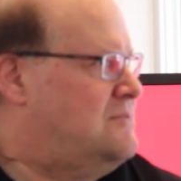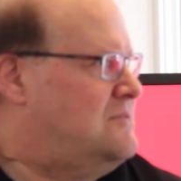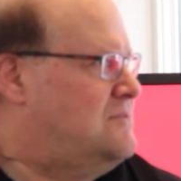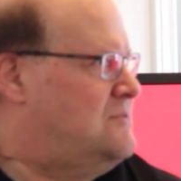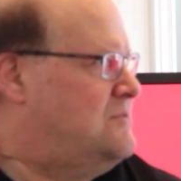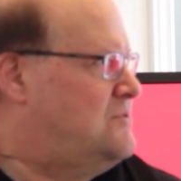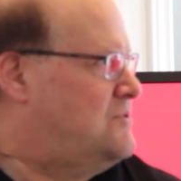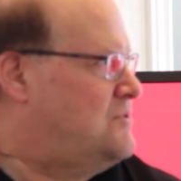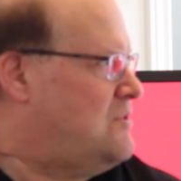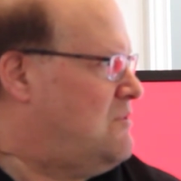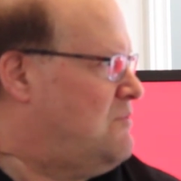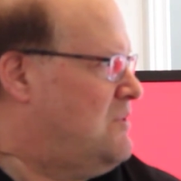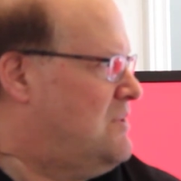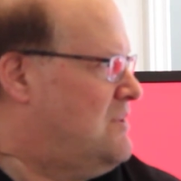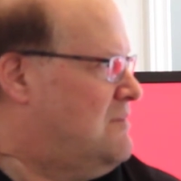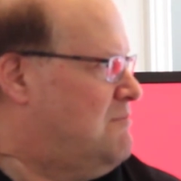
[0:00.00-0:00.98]
show
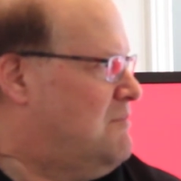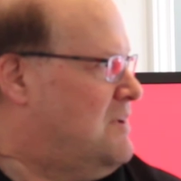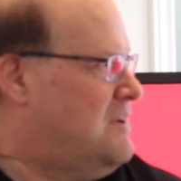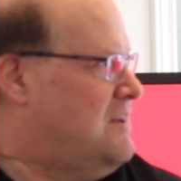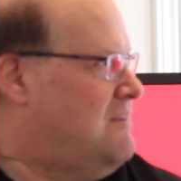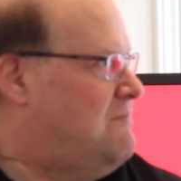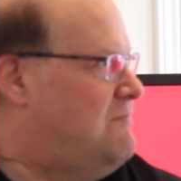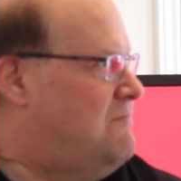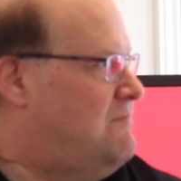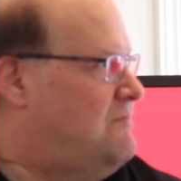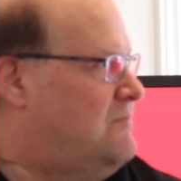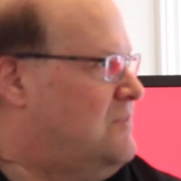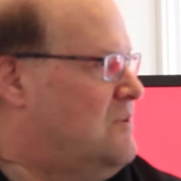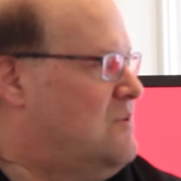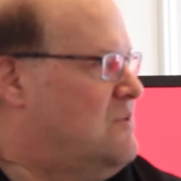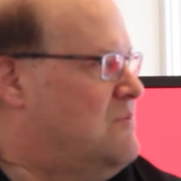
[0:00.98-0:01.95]
where the money
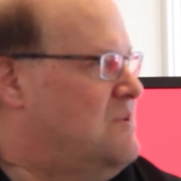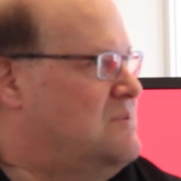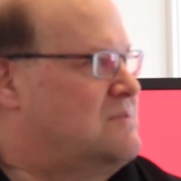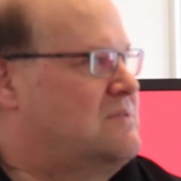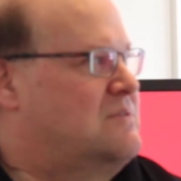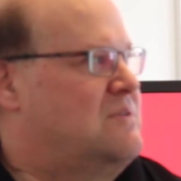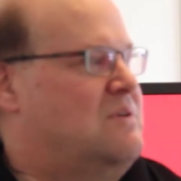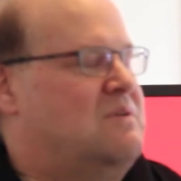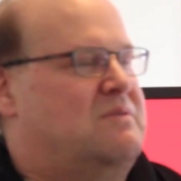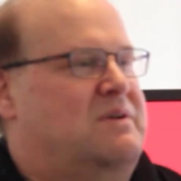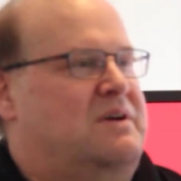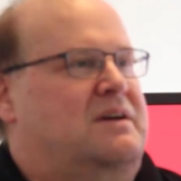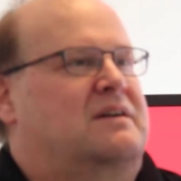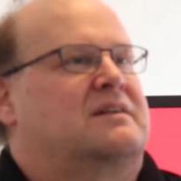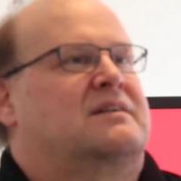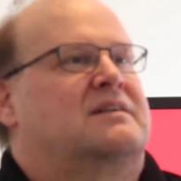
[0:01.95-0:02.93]
flow is
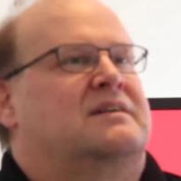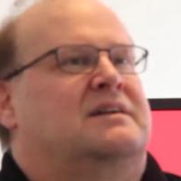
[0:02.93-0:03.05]
going,